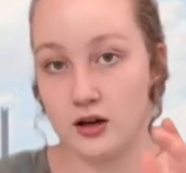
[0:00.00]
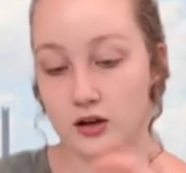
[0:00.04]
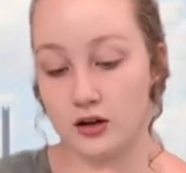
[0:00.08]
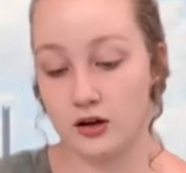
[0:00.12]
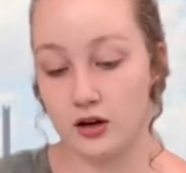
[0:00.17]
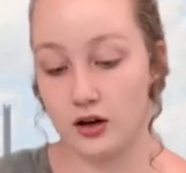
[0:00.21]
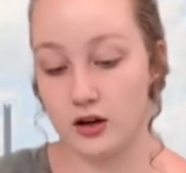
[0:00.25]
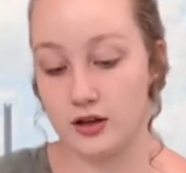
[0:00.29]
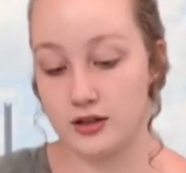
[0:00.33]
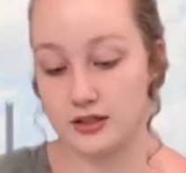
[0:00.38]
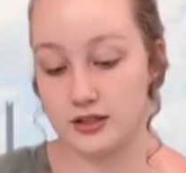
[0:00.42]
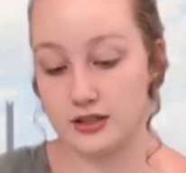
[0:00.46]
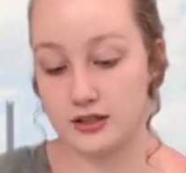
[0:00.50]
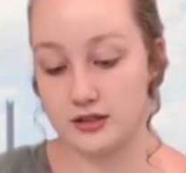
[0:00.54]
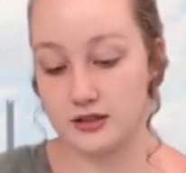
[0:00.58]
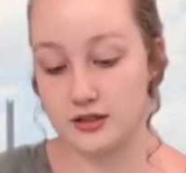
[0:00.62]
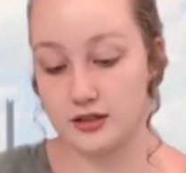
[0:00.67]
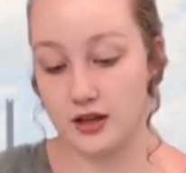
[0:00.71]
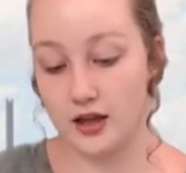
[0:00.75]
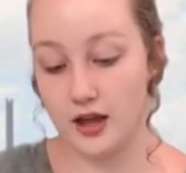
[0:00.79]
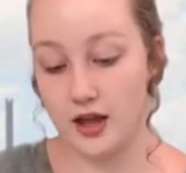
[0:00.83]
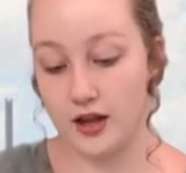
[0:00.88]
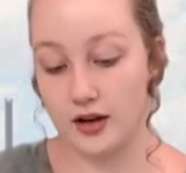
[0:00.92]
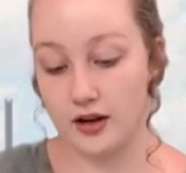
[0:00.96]
causes
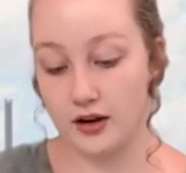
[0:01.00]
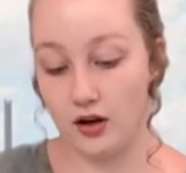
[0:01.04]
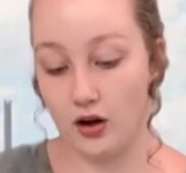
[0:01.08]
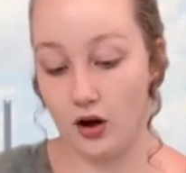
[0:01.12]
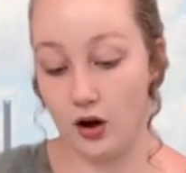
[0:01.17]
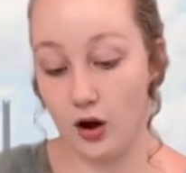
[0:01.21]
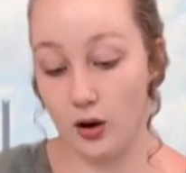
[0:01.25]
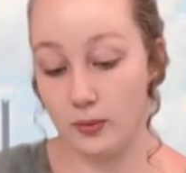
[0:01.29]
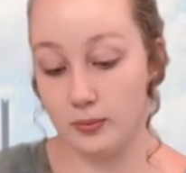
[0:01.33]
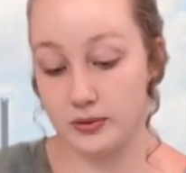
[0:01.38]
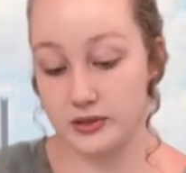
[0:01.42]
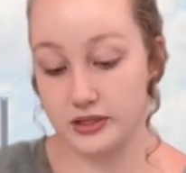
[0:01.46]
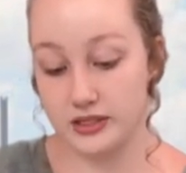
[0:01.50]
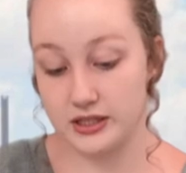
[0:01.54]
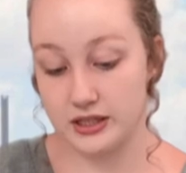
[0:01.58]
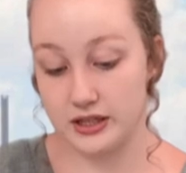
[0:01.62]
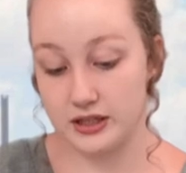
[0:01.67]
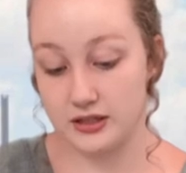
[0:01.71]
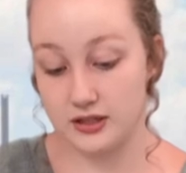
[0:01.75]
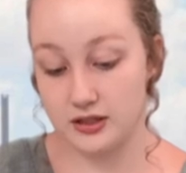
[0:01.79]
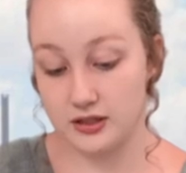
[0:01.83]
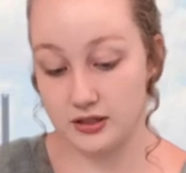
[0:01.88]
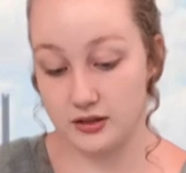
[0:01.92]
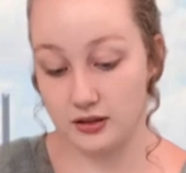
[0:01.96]
an
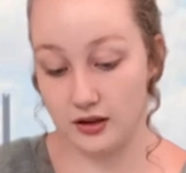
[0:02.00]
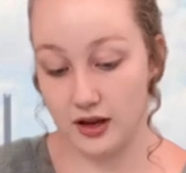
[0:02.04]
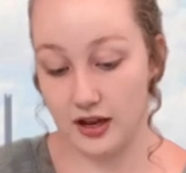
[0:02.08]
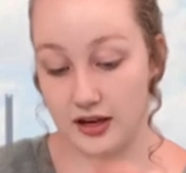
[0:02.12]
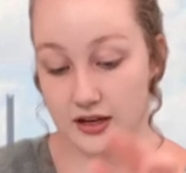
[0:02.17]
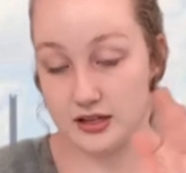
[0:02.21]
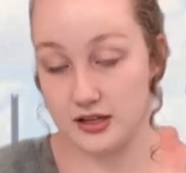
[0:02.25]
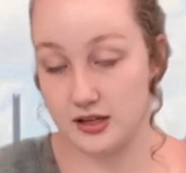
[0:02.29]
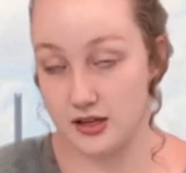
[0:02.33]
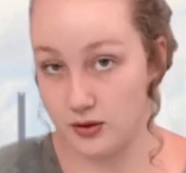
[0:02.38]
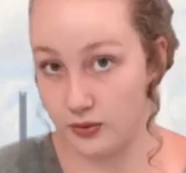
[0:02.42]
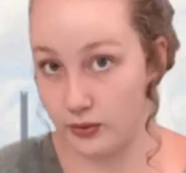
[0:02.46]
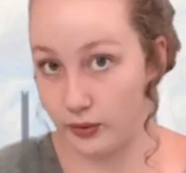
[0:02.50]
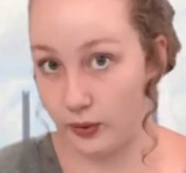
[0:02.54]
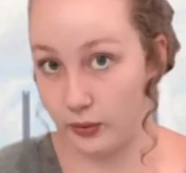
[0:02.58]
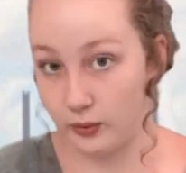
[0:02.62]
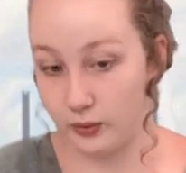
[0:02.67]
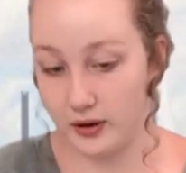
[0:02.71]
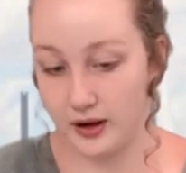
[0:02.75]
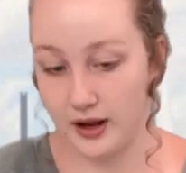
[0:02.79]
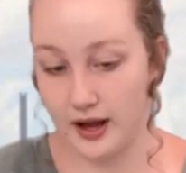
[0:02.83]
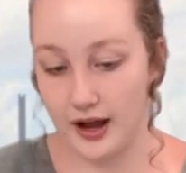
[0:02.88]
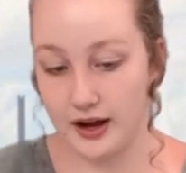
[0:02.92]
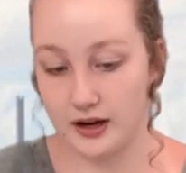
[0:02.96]
opposite and equal
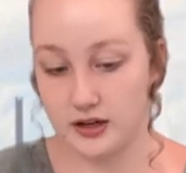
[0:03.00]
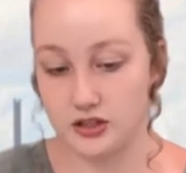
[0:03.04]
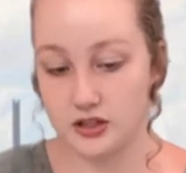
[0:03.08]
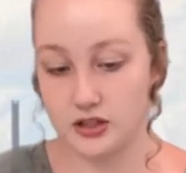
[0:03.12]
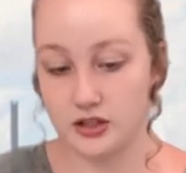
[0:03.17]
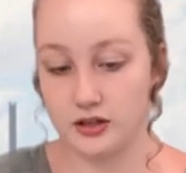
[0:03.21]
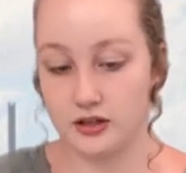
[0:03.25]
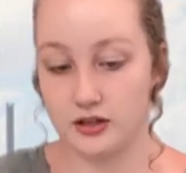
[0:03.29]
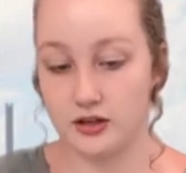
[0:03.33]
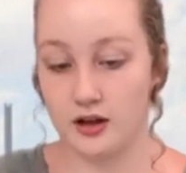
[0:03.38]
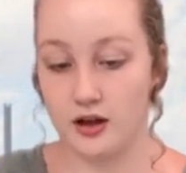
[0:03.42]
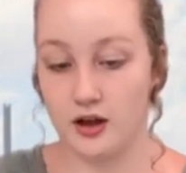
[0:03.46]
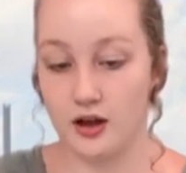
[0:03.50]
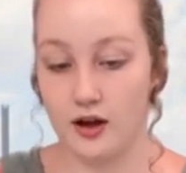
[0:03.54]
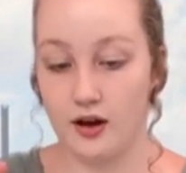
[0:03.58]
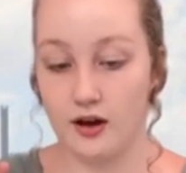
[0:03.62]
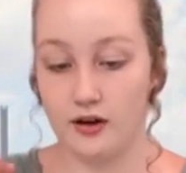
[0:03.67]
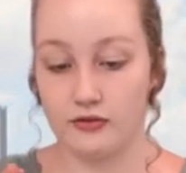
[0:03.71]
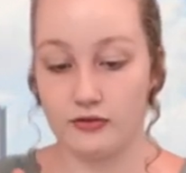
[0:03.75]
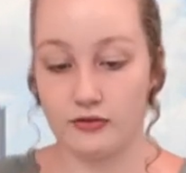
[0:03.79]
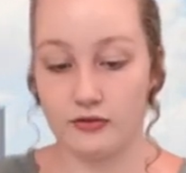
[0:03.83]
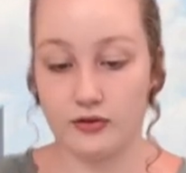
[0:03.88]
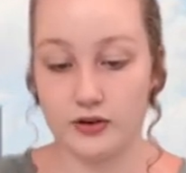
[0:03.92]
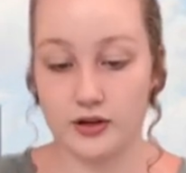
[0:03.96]
reaction
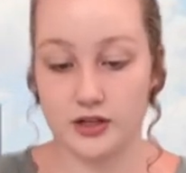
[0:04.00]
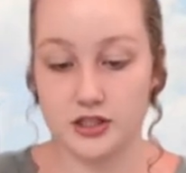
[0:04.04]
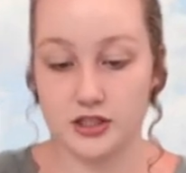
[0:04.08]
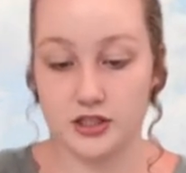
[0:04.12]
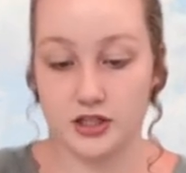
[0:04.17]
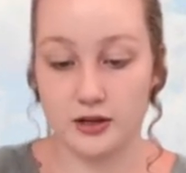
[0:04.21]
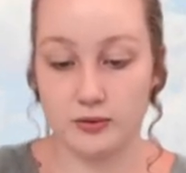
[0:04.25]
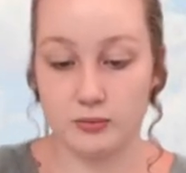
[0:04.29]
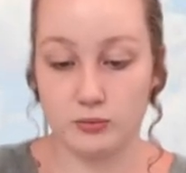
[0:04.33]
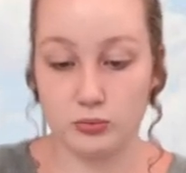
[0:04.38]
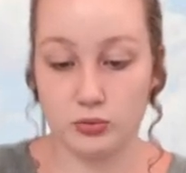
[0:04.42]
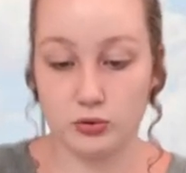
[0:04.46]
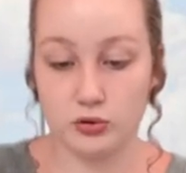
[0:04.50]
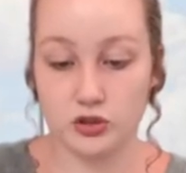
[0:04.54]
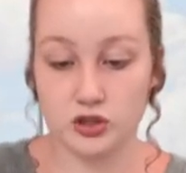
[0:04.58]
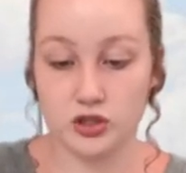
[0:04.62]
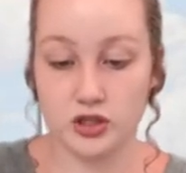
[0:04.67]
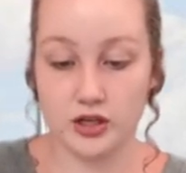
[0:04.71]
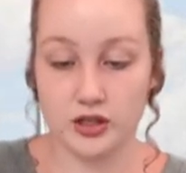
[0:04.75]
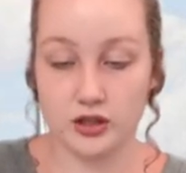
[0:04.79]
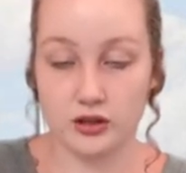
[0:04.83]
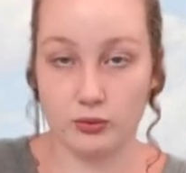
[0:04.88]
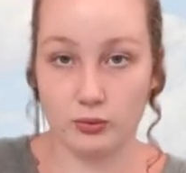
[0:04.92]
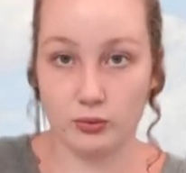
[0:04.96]
of friction
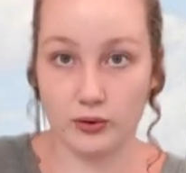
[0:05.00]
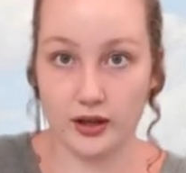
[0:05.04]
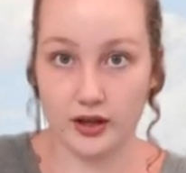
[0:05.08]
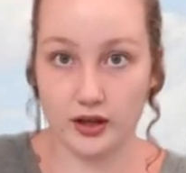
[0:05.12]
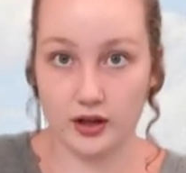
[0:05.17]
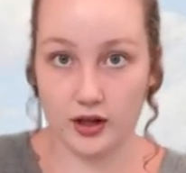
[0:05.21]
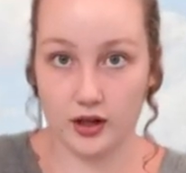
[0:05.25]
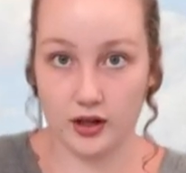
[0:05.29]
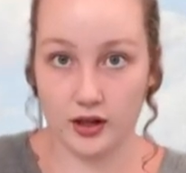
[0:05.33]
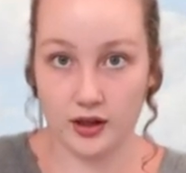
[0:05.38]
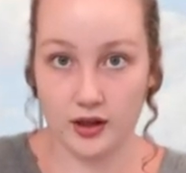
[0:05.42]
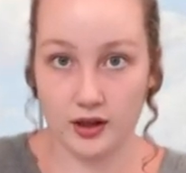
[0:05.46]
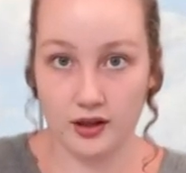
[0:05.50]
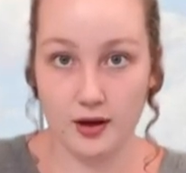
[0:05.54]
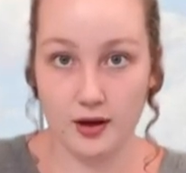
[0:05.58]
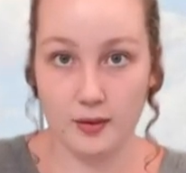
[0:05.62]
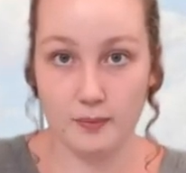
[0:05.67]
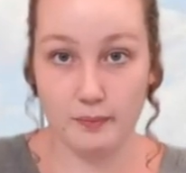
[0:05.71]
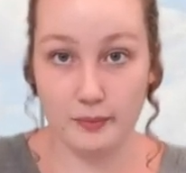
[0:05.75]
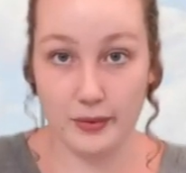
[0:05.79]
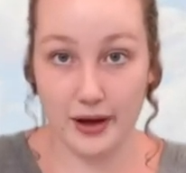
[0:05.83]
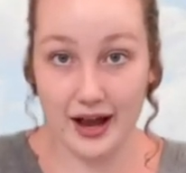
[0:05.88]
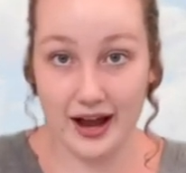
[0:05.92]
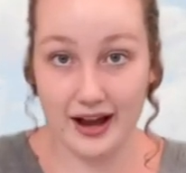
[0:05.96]
pushing the wheel
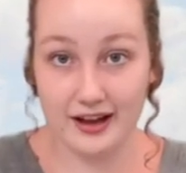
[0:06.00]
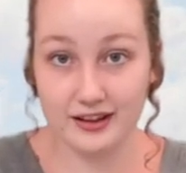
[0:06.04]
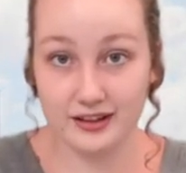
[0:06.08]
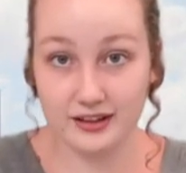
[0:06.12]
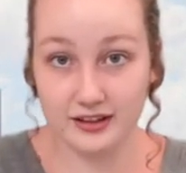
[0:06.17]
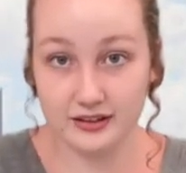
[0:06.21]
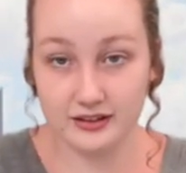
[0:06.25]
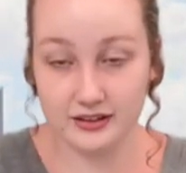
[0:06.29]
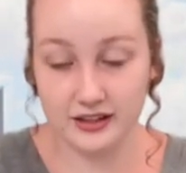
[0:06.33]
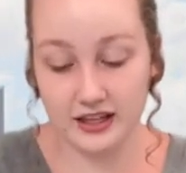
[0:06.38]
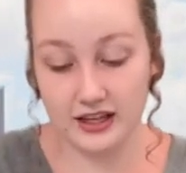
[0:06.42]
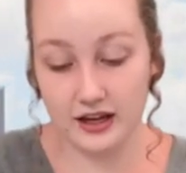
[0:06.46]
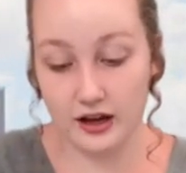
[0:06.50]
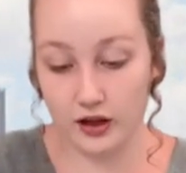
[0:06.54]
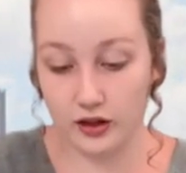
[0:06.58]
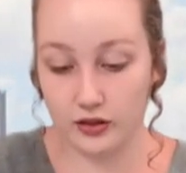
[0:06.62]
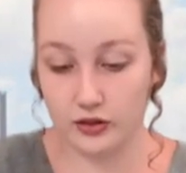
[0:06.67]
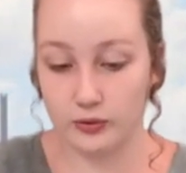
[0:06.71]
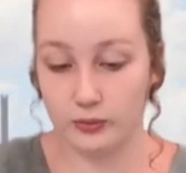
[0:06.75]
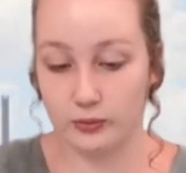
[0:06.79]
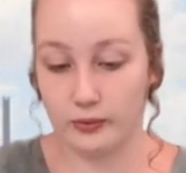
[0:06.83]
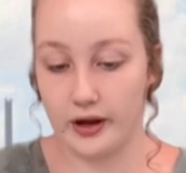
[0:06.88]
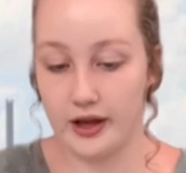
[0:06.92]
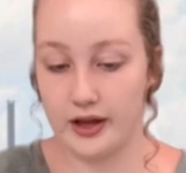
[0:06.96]
back the
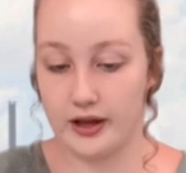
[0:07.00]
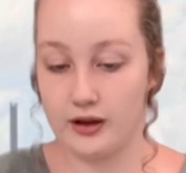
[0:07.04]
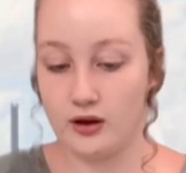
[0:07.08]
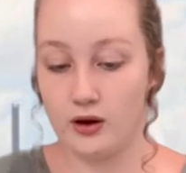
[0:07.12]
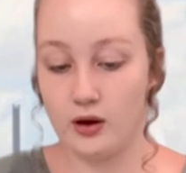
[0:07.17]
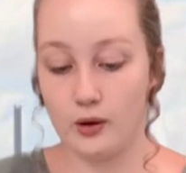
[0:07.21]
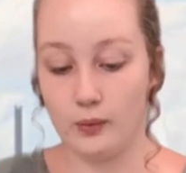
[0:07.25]
other way,